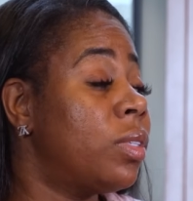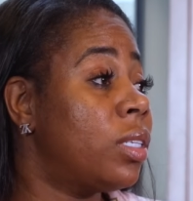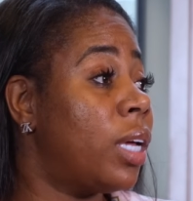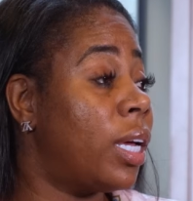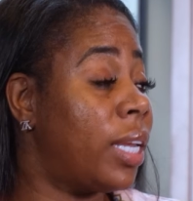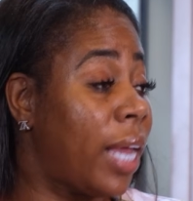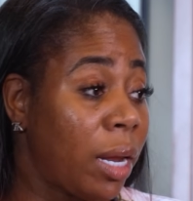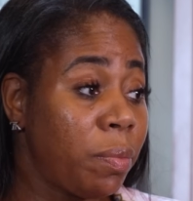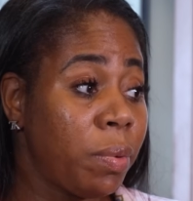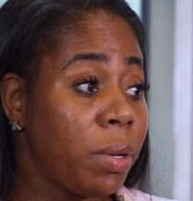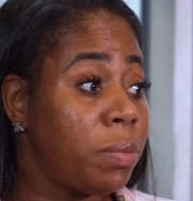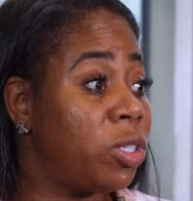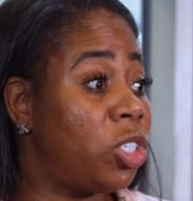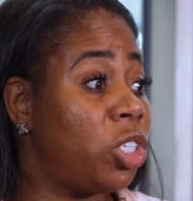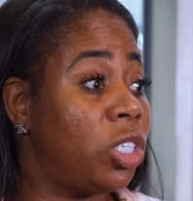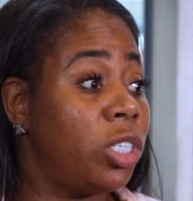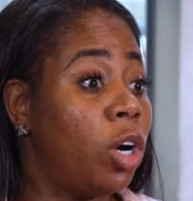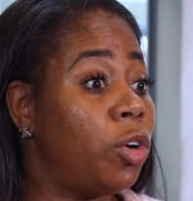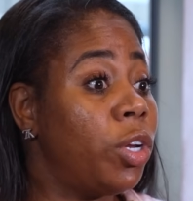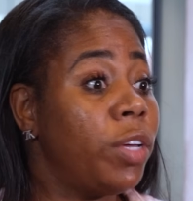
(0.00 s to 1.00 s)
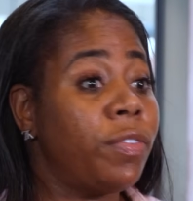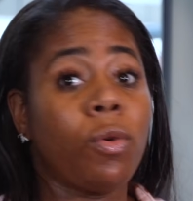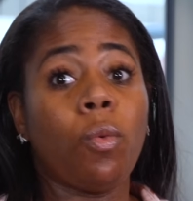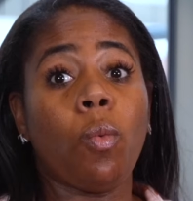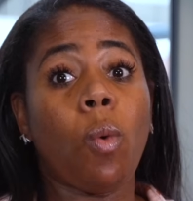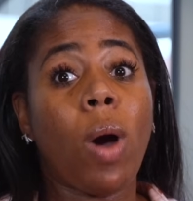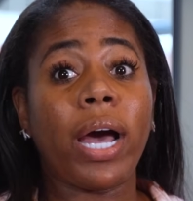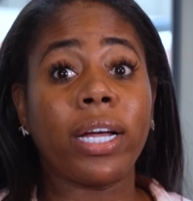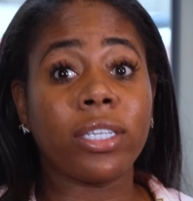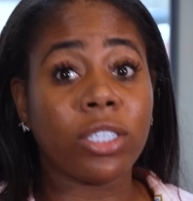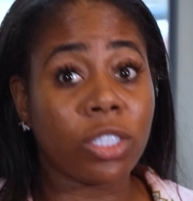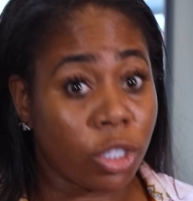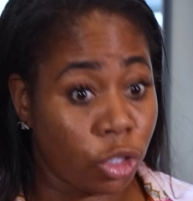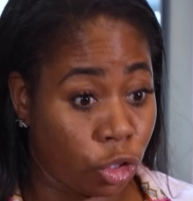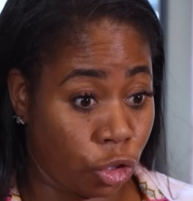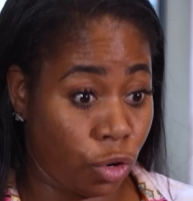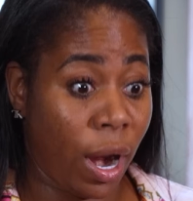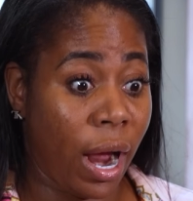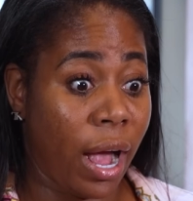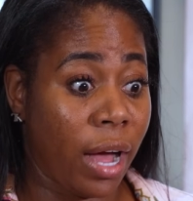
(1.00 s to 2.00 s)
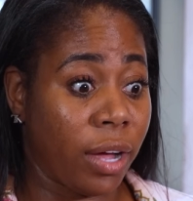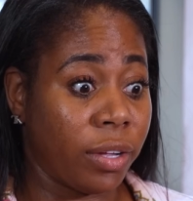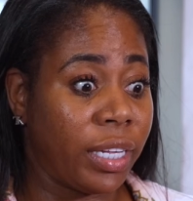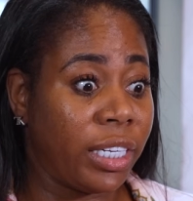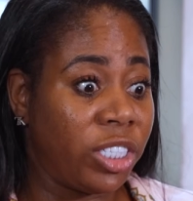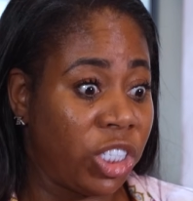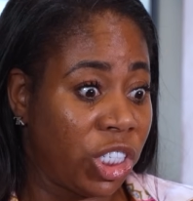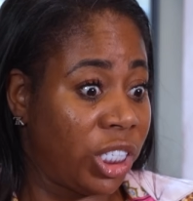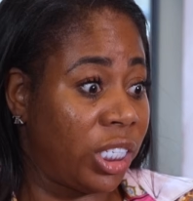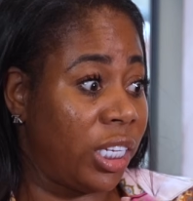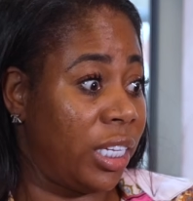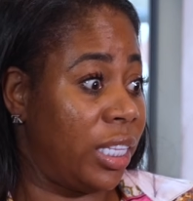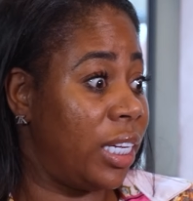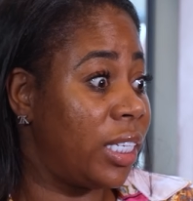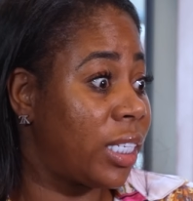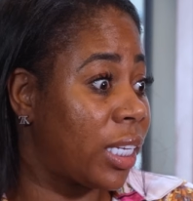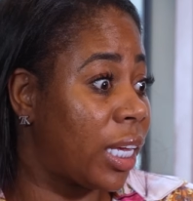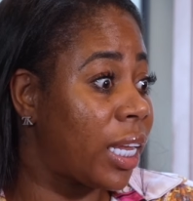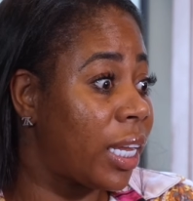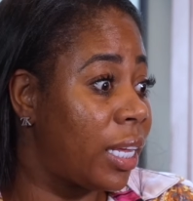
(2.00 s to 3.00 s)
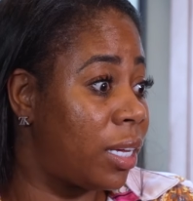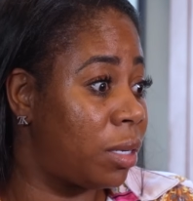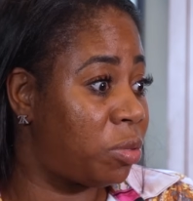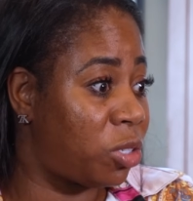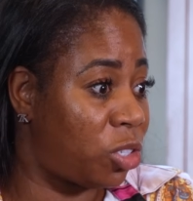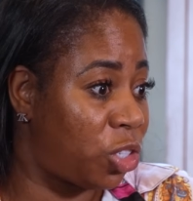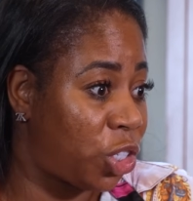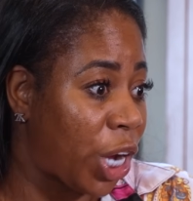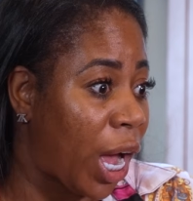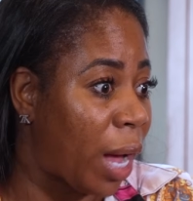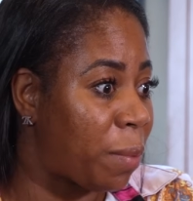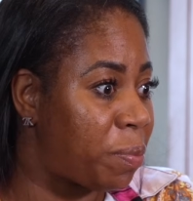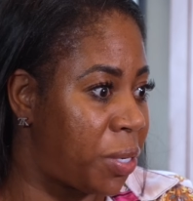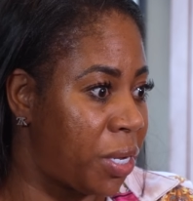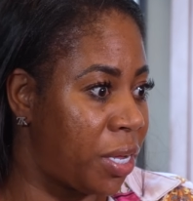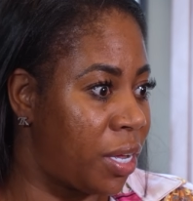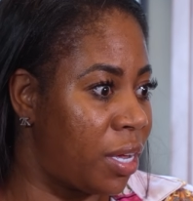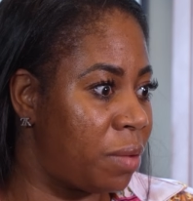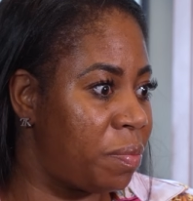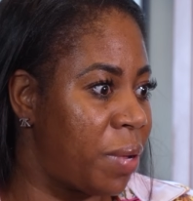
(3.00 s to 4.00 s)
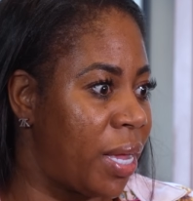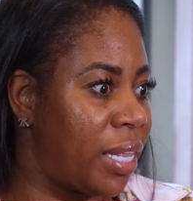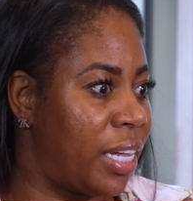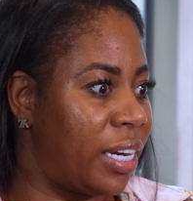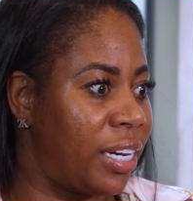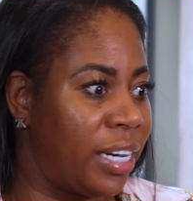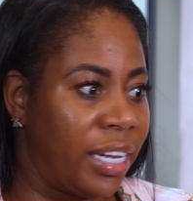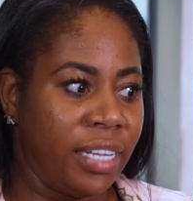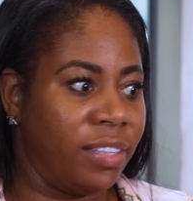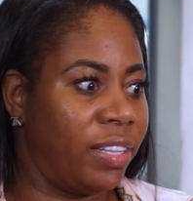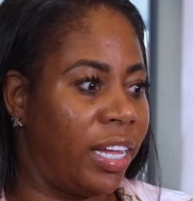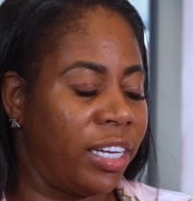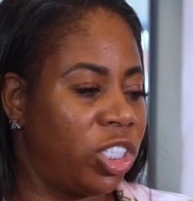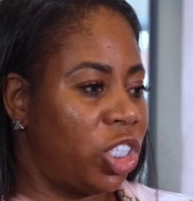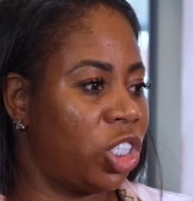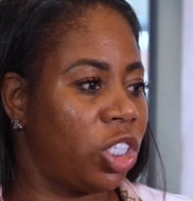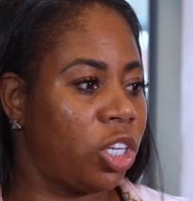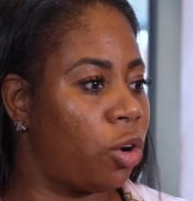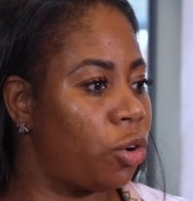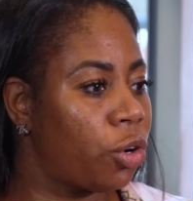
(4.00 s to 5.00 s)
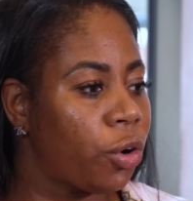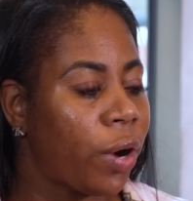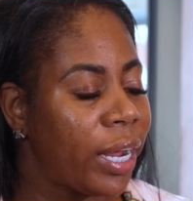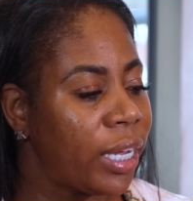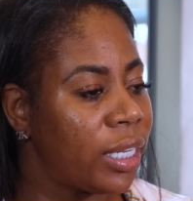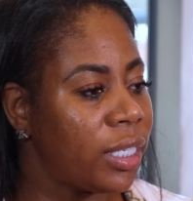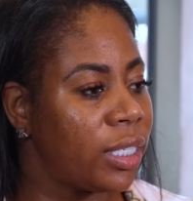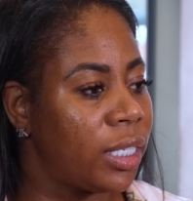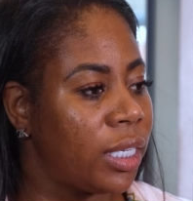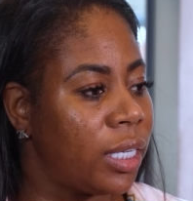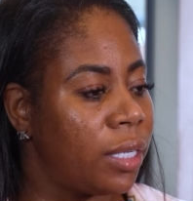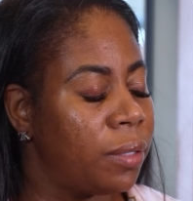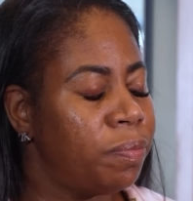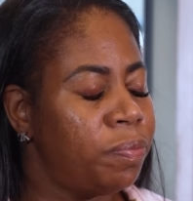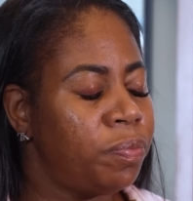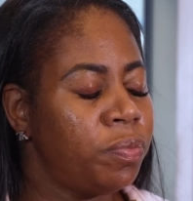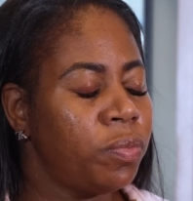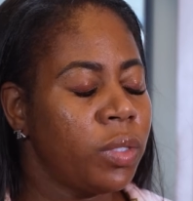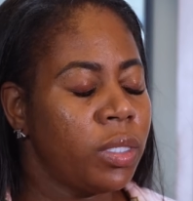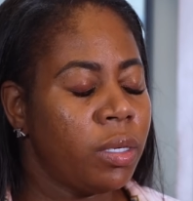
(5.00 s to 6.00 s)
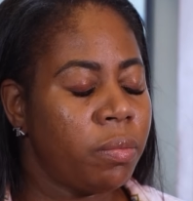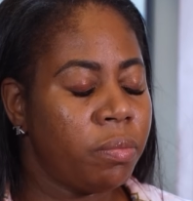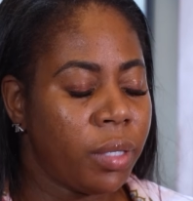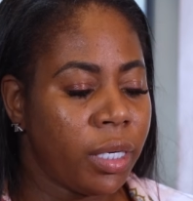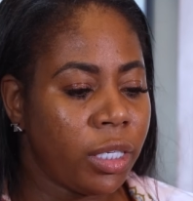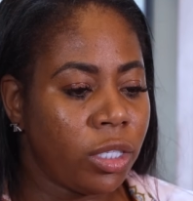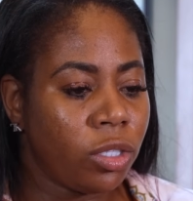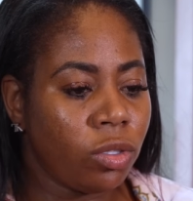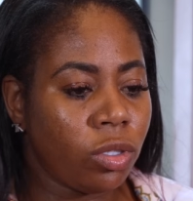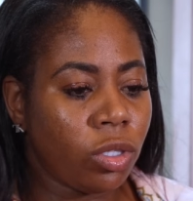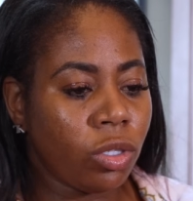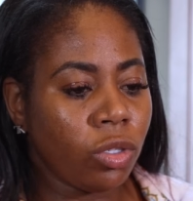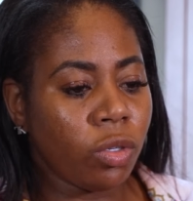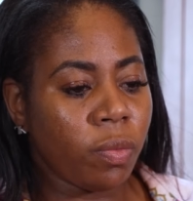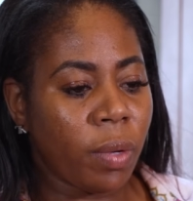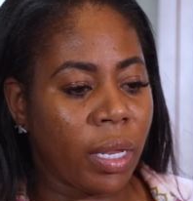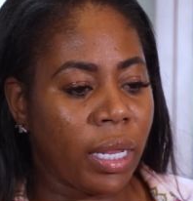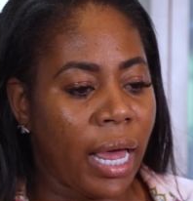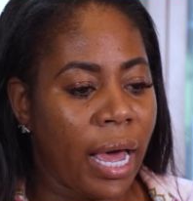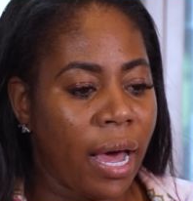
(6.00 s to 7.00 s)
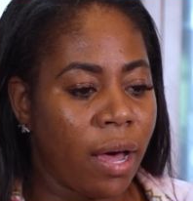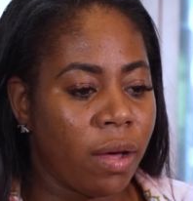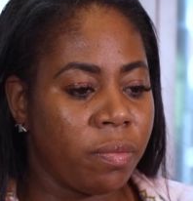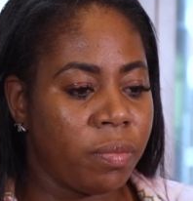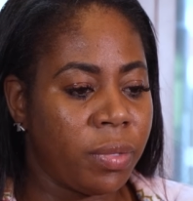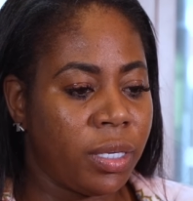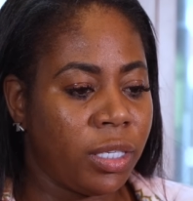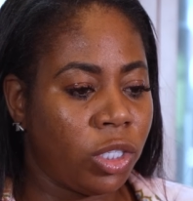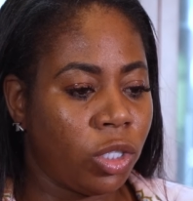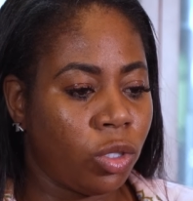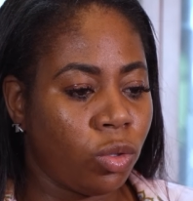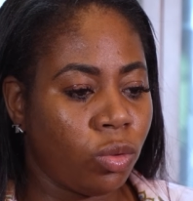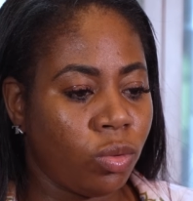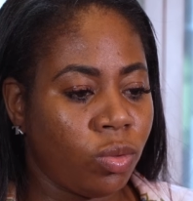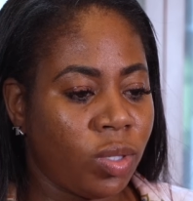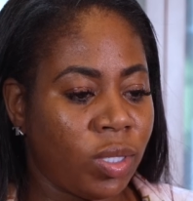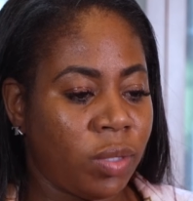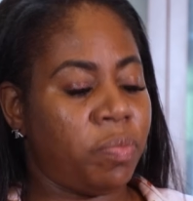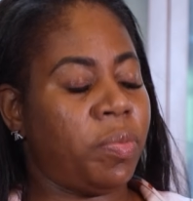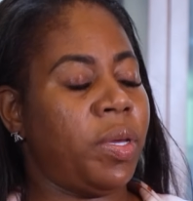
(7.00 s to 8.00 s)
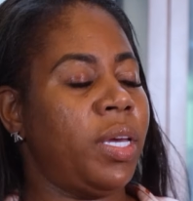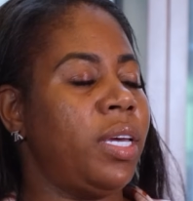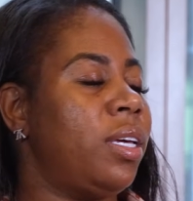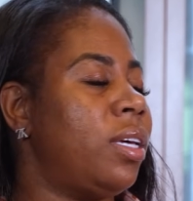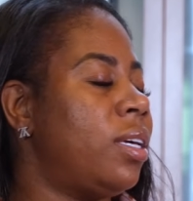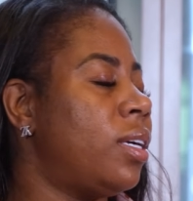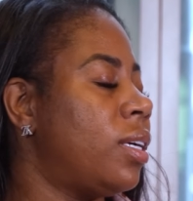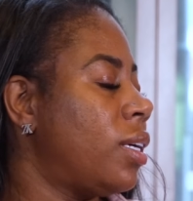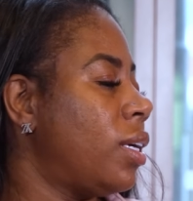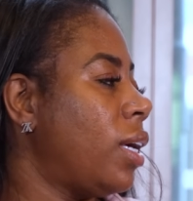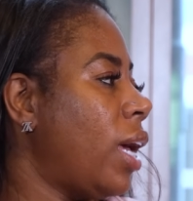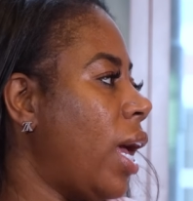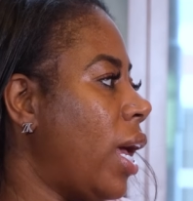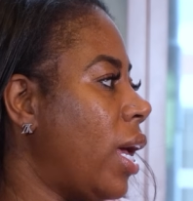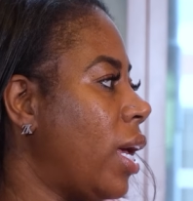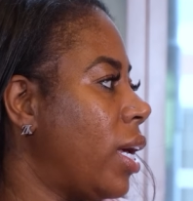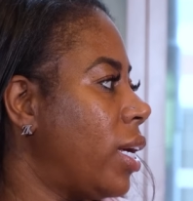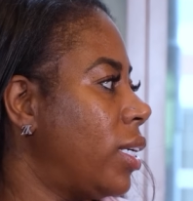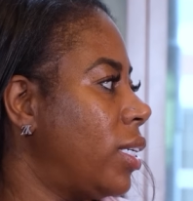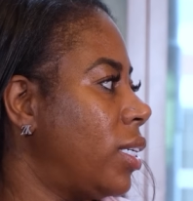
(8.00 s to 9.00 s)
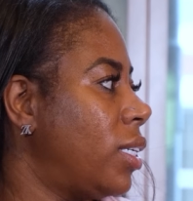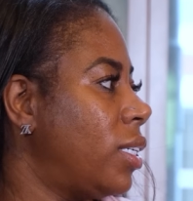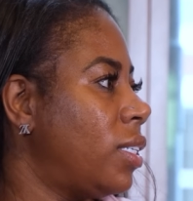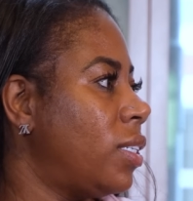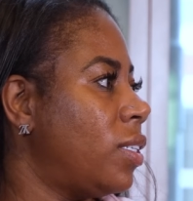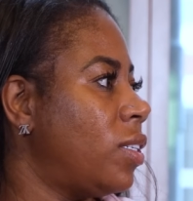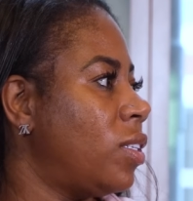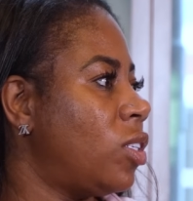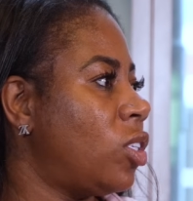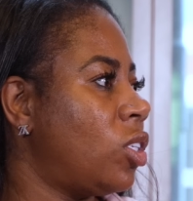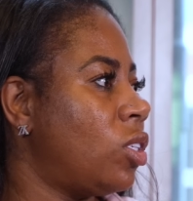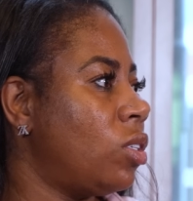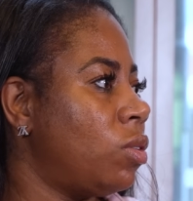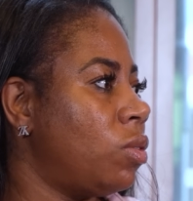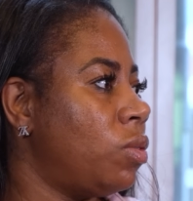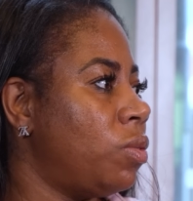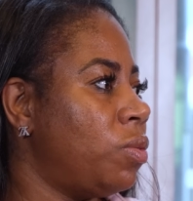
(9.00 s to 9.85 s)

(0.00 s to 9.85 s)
A lot of people don't even watch the trial. They just see these clips chopped up and then they just go crazy. But YouTube allowed me to speak and to